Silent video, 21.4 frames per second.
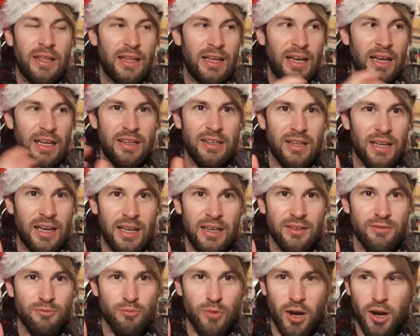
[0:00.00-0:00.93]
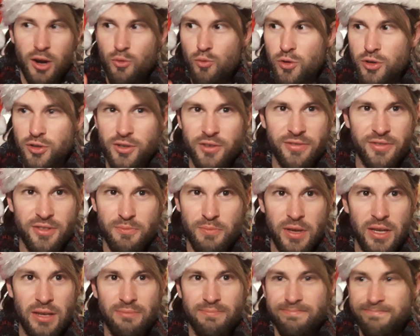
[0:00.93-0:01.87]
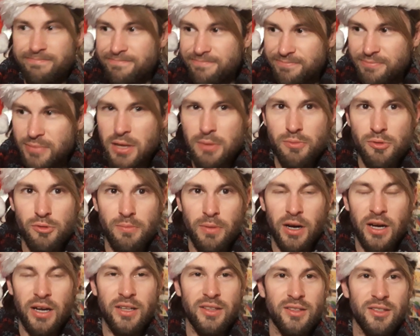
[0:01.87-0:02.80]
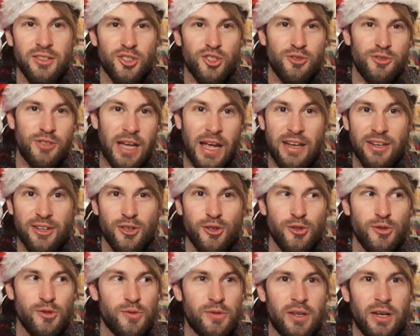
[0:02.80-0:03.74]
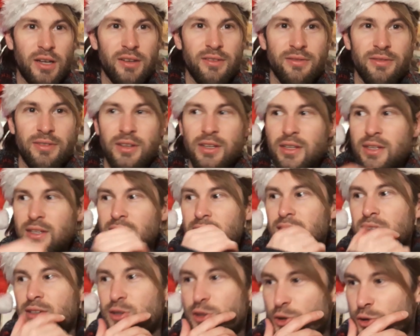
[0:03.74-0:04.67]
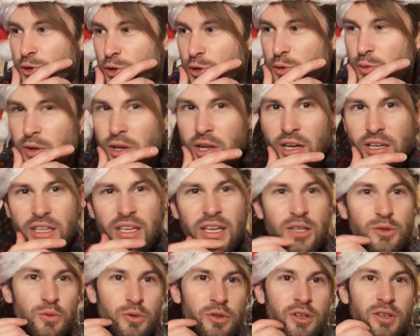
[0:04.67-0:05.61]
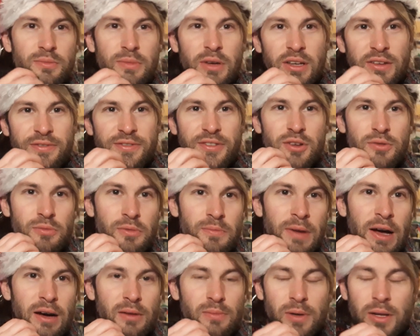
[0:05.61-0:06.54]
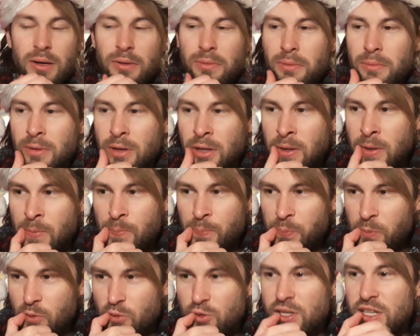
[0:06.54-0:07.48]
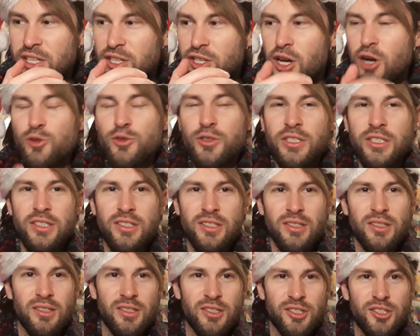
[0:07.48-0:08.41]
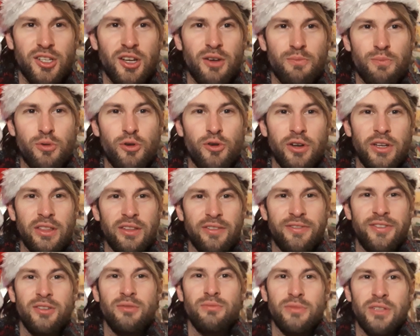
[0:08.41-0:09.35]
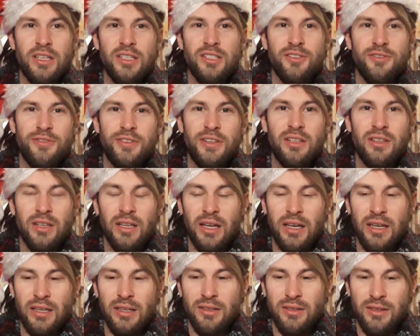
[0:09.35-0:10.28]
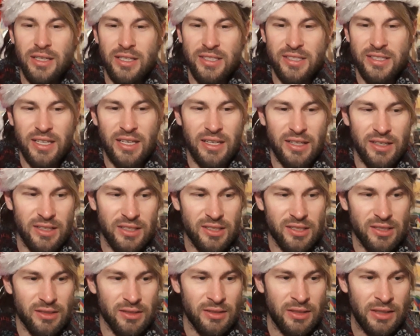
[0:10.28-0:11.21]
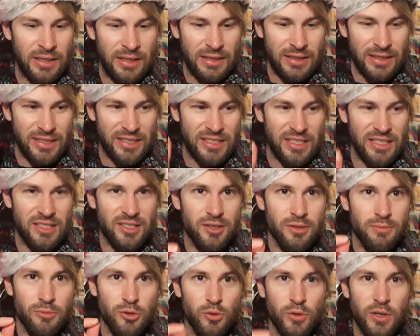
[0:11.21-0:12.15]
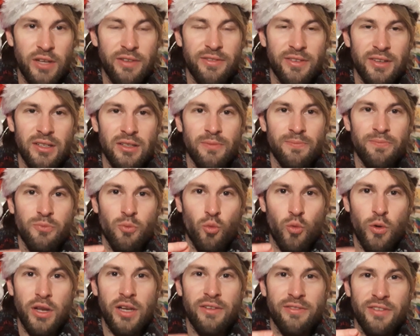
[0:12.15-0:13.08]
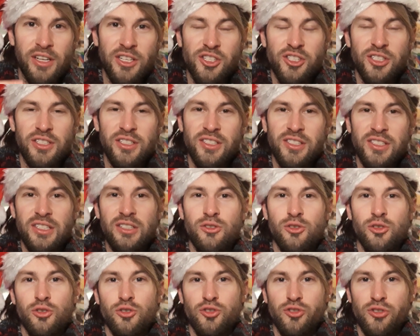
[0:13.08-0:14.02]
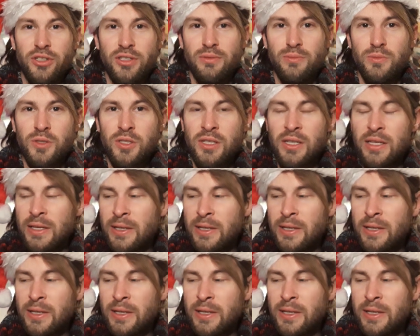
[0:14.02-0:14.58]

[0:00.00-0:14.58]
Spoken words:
And I wonder if the big people behind the shadows kind of, who were like, yes, we're going to make a film about blah, blah, blah, really noticed that at a certain point, the film does feel like they're saying, listen, the system you live in will eventually steal your dreams.